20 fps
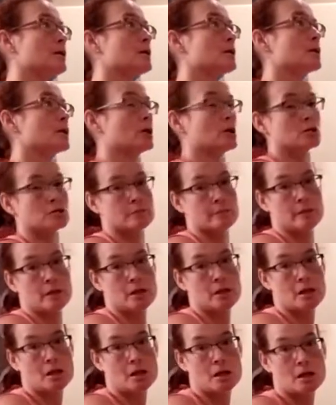Then it
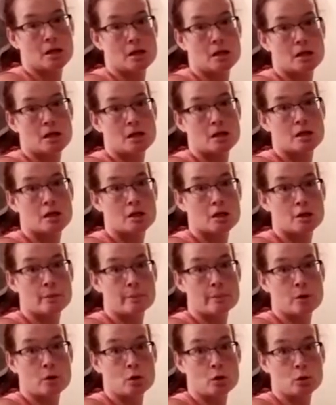occurred to me
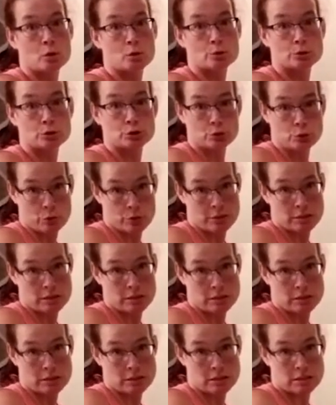the pole
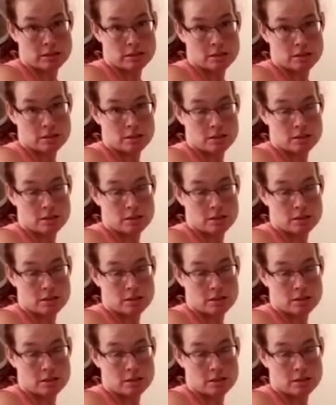shortens.